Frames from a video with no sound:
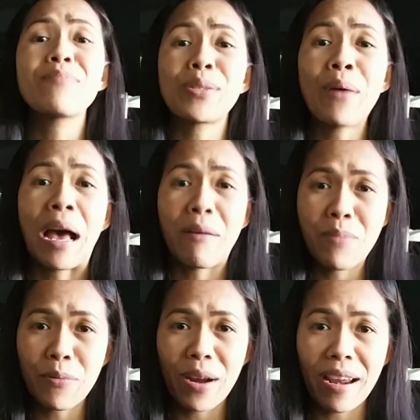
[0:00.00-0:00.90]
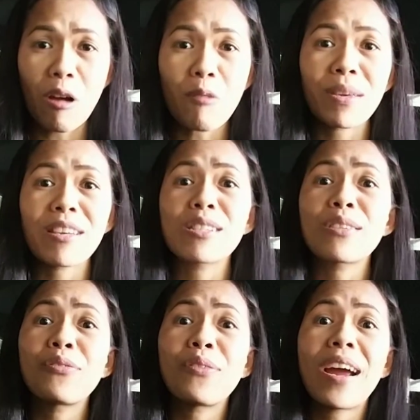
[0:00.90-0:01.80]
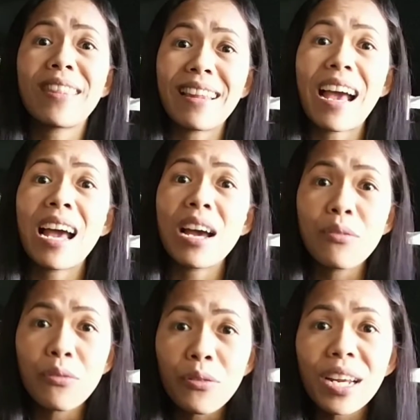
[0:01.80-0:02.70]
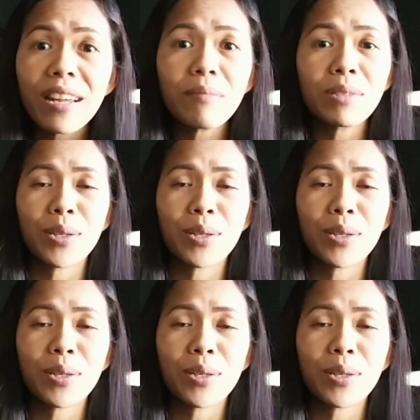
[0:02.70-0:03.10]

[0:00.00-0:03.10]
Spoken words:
I'm so happy right now because finally I have freedom